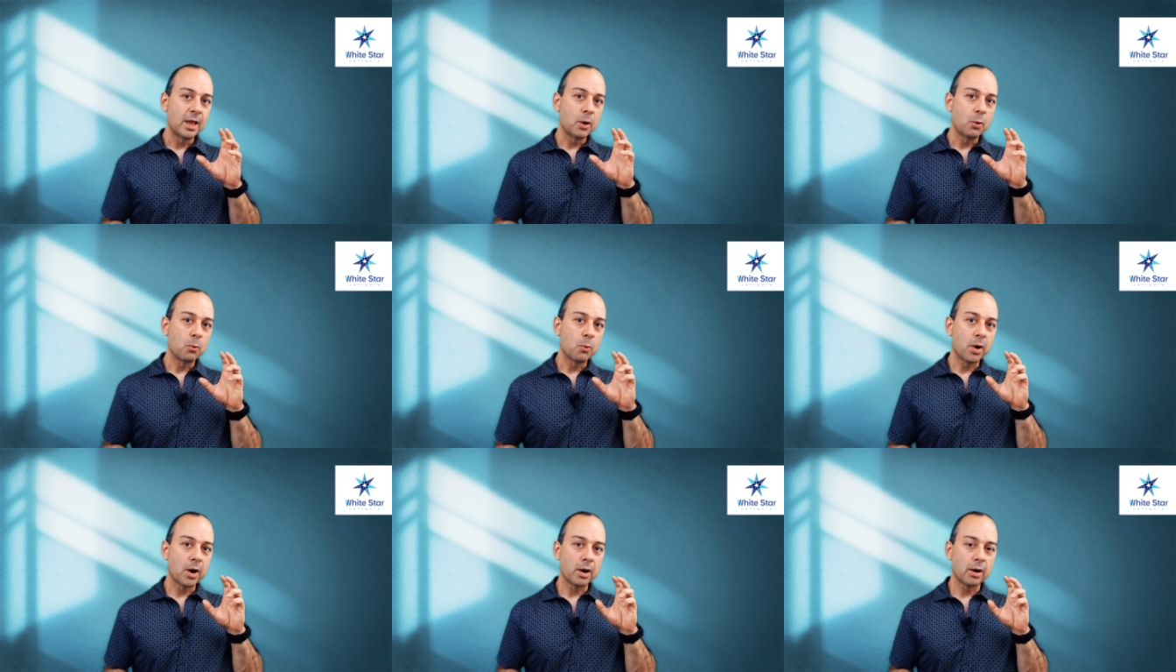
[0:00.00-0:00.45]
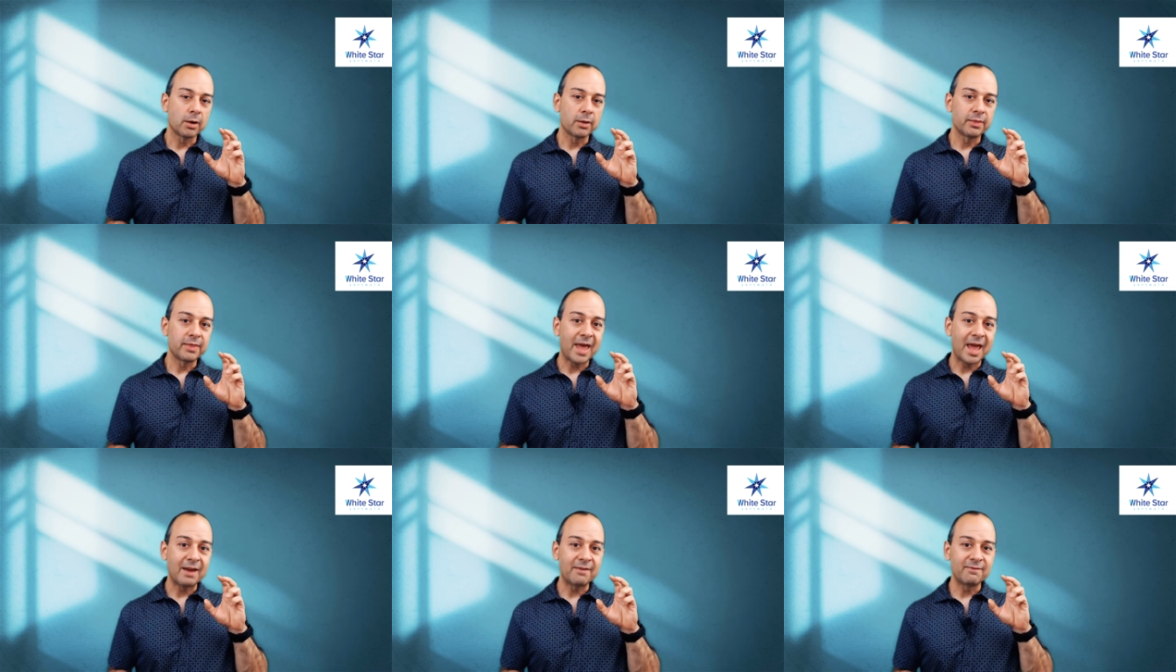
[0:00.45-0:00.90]
where
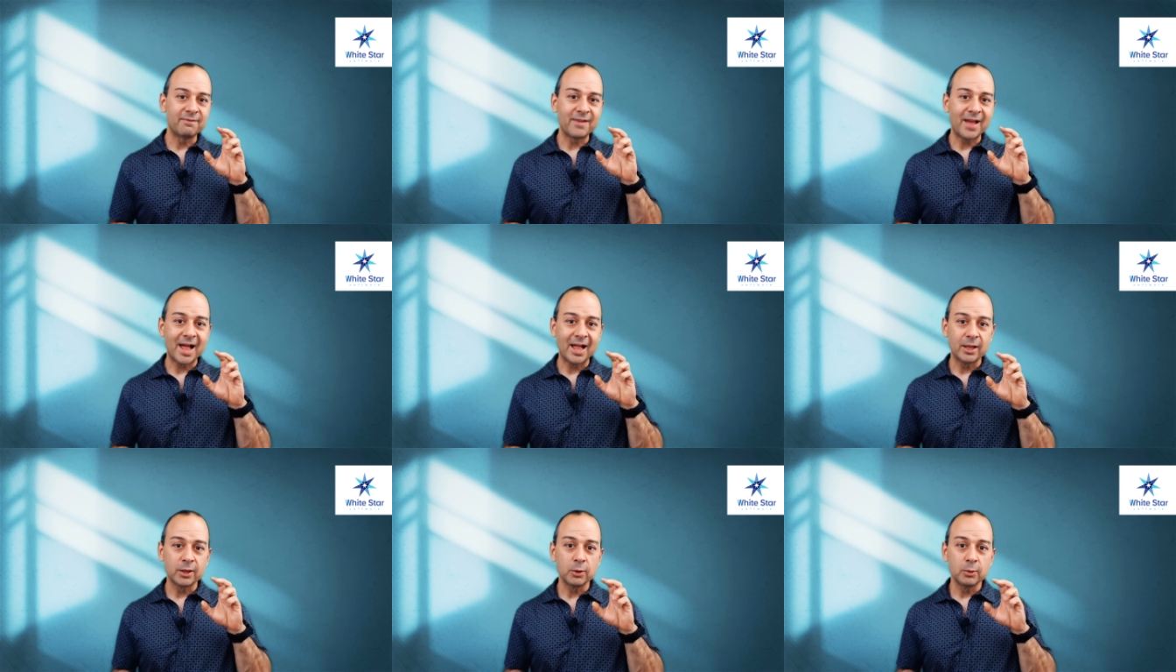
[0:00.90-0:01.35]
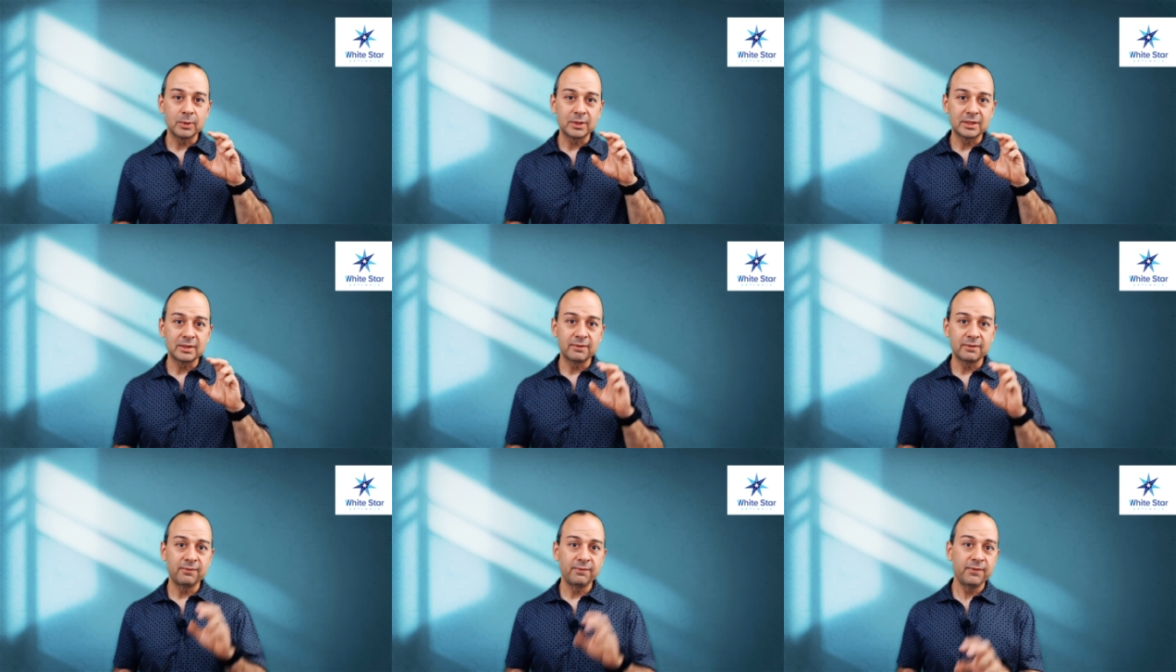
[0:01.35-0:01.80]
that value
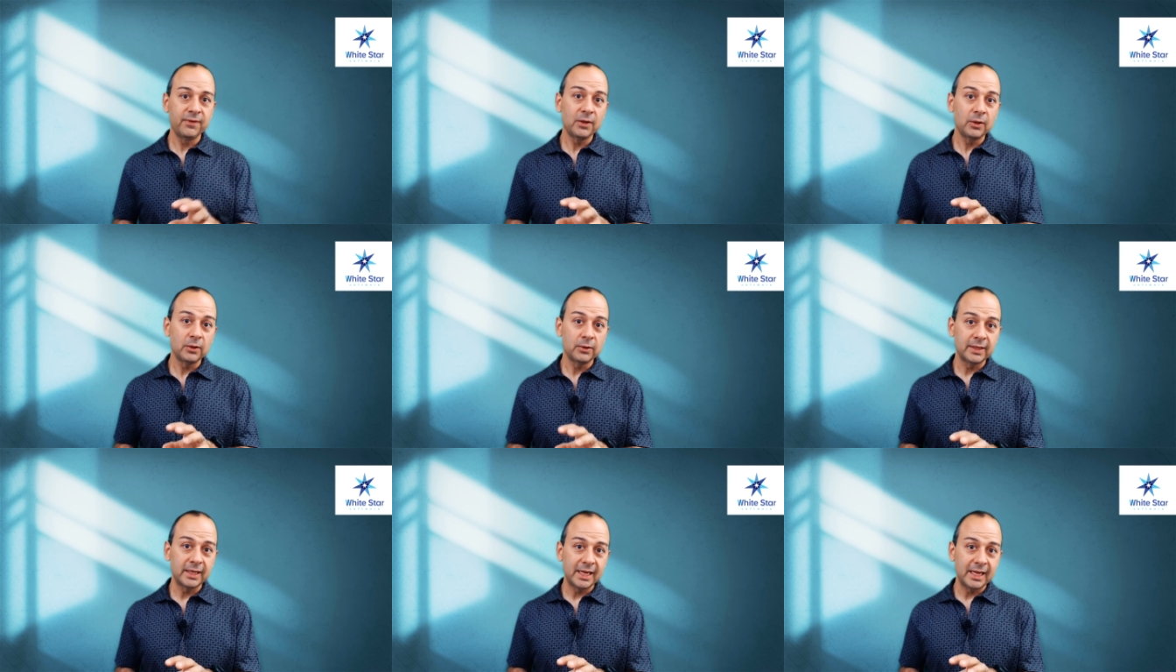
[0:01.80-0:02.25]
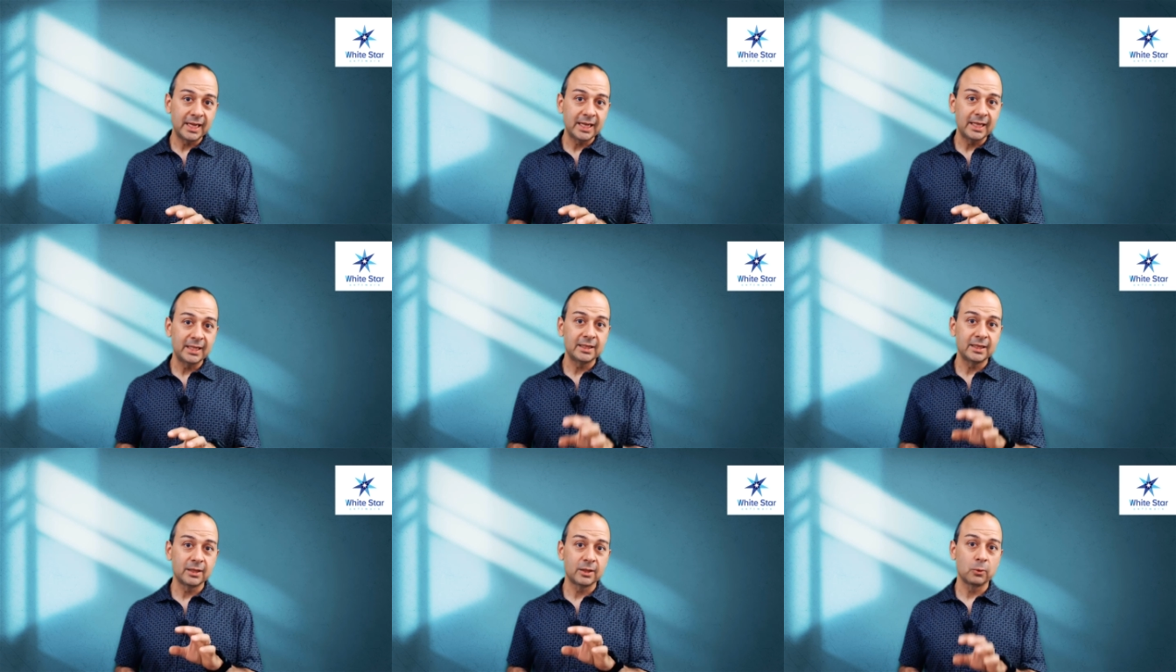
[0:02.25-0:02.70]
is filled
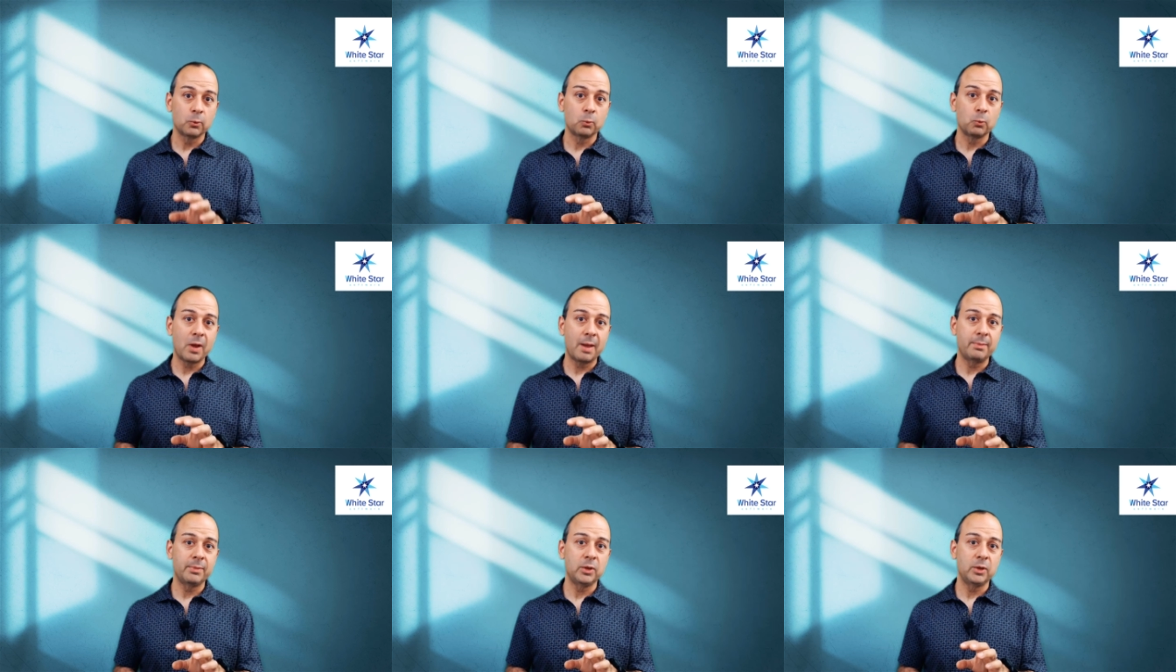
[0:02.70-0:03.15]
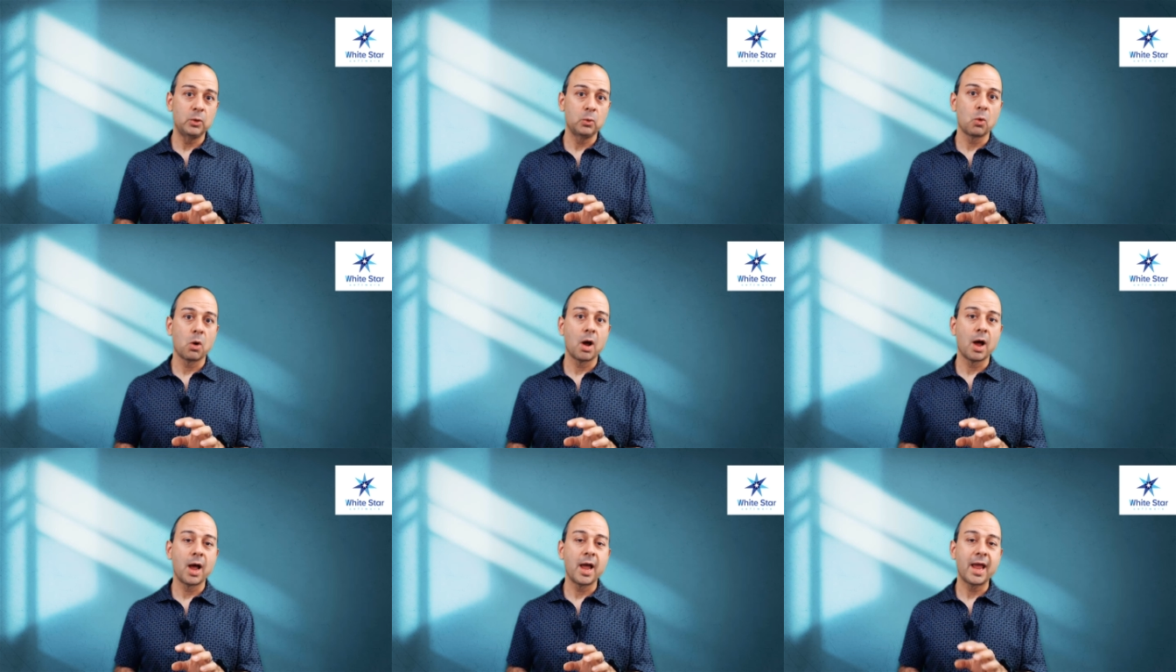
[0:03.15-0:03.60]
into the web
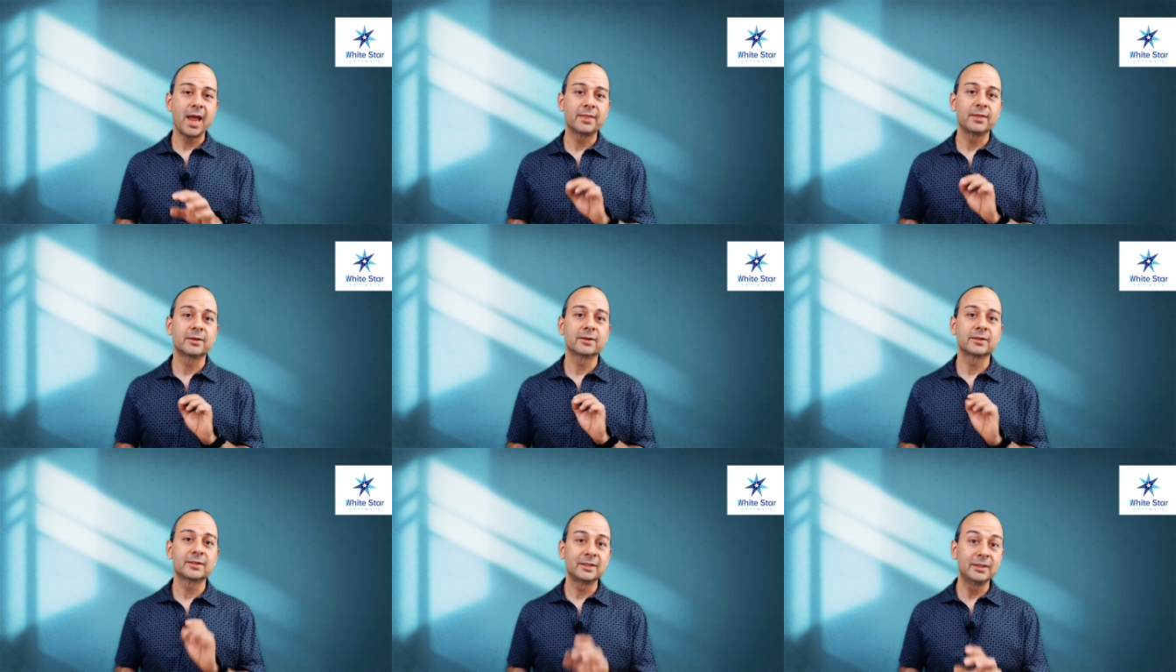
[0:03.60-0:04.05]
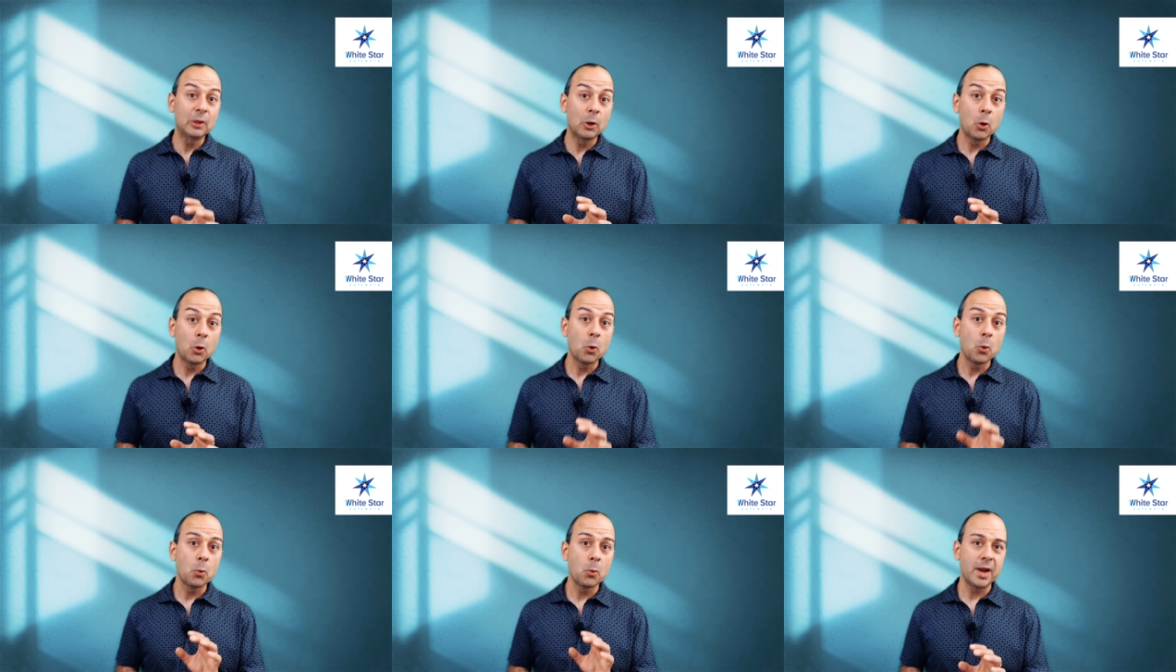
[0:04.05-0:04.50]
UI and there's
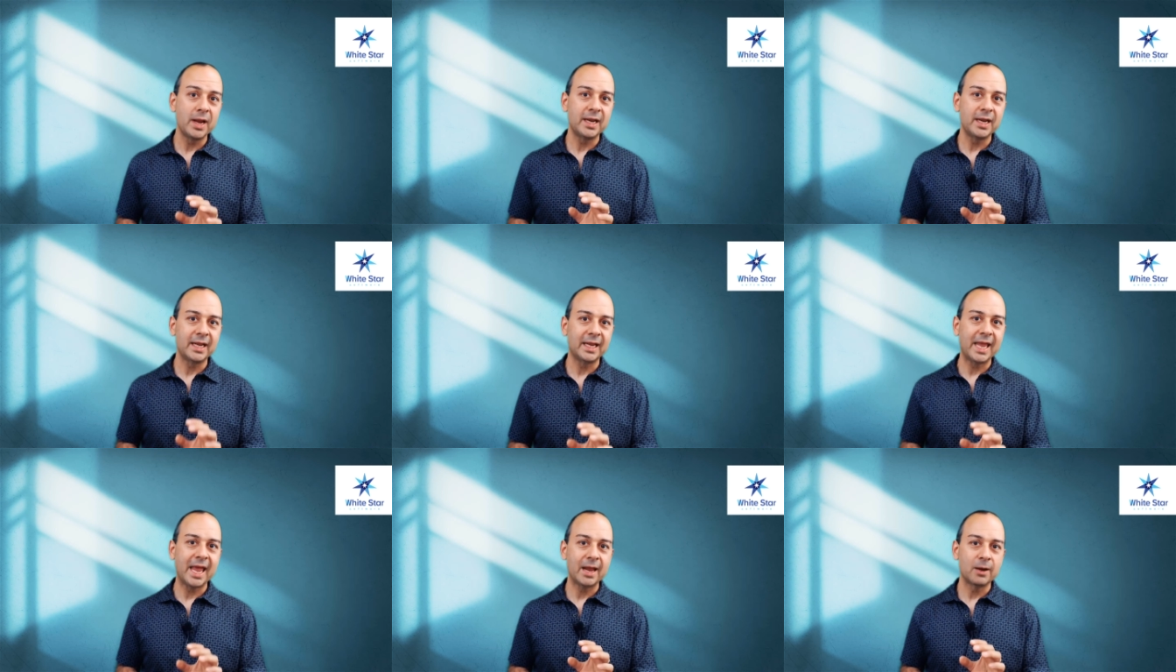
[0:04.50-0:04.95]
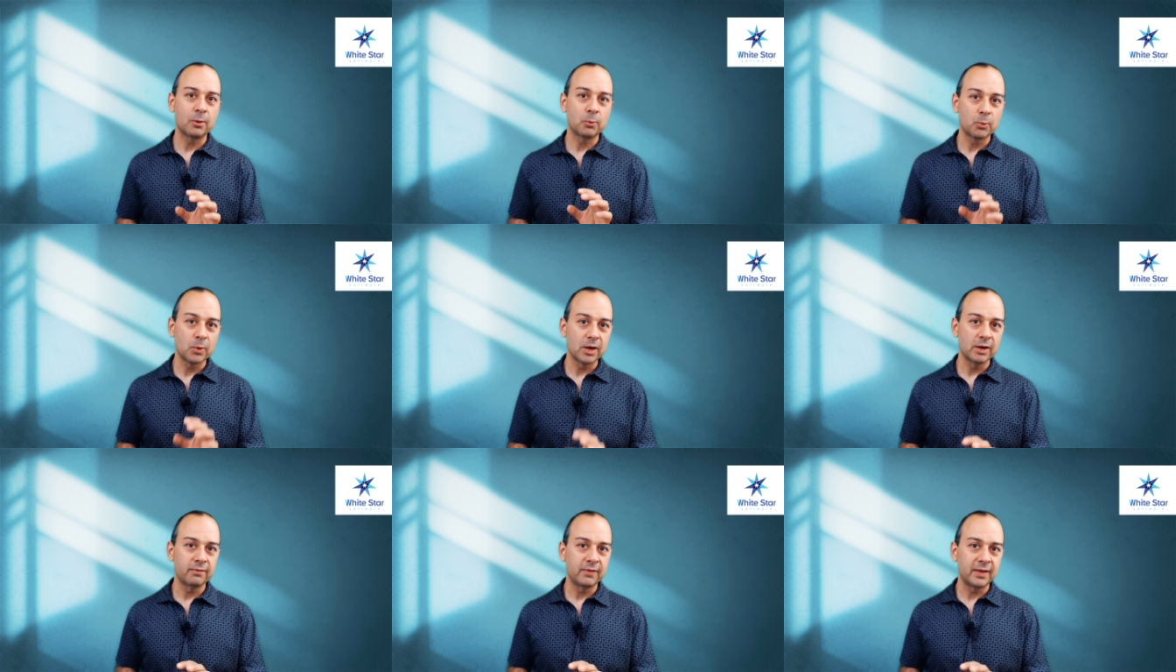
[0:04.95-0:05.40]
no way to get
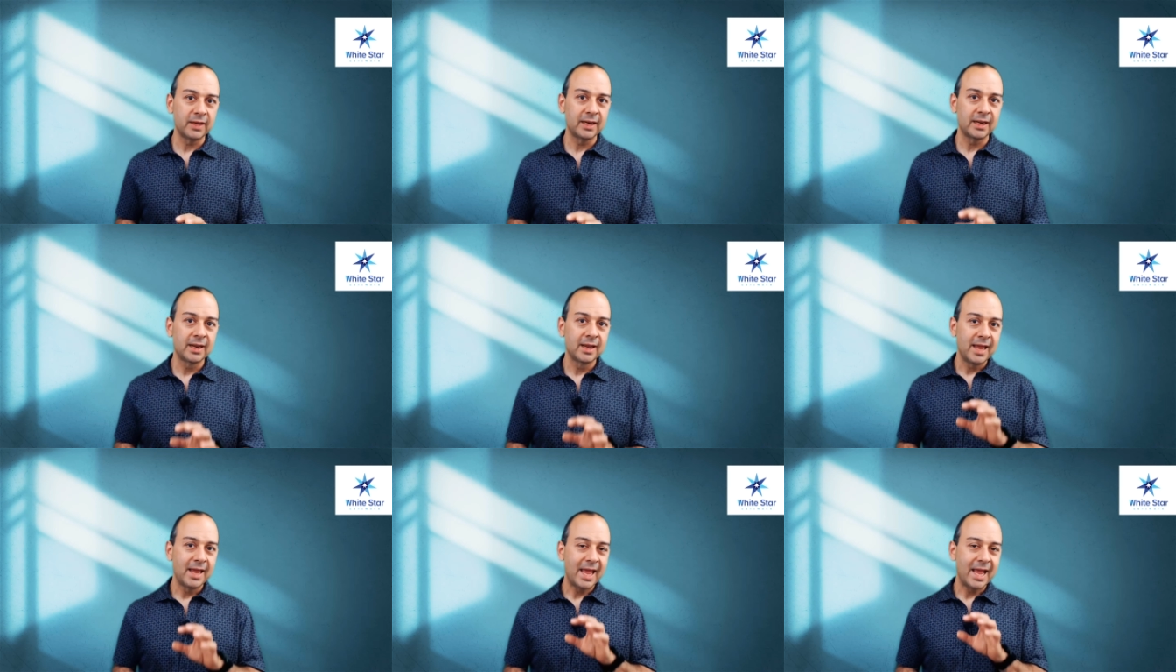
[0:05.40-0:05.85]
rid of it